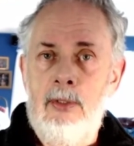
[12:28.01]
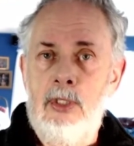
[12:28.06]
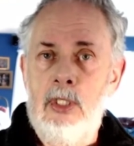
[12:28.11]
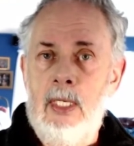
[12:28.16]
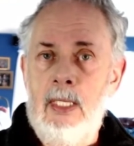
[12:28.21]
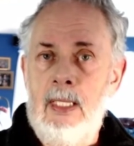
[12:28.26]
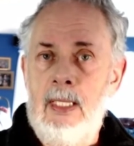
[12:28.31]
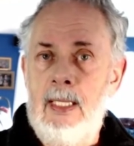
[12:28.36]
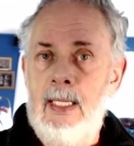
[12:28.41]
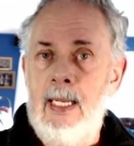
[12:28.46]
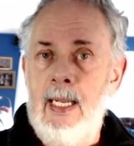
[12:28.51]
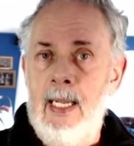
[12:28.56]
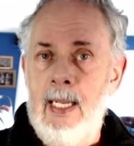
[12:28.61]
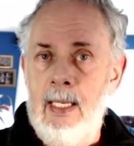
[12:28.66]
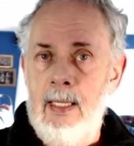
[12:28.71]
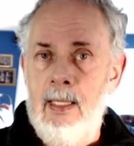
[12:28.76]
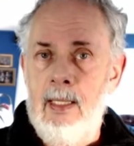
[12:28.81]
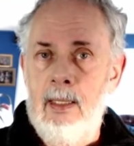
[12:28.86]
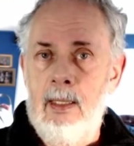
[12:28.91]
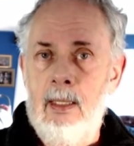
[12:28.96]

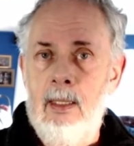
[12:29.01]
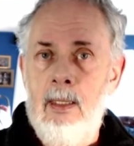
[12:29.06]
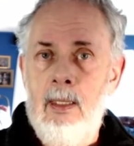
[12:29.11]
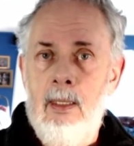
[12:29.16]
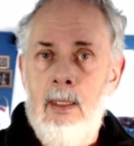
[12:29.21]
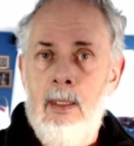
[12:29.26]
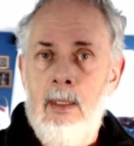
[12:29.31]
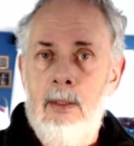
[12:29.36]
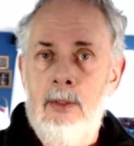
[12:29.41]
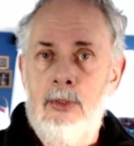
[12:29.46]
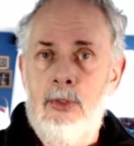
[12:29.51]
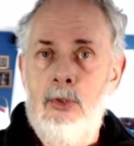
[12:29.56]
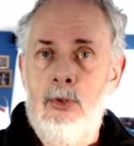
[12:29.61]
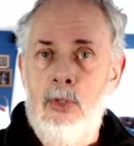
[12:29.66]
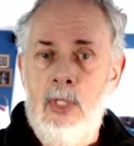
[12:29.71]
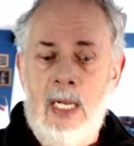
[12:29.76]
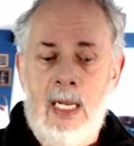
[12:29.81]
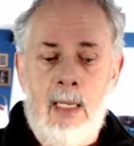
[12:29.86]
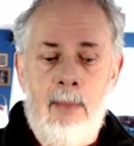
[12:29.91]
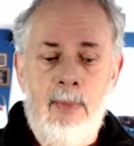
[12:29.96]
gigantic
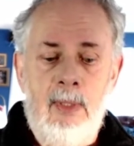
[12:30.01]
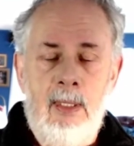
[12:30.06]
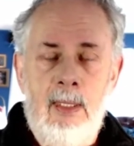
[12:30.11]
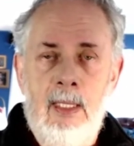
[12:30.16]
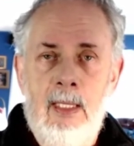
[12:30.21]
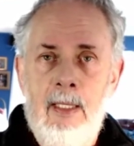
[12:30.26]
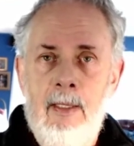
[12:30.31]
tsunami.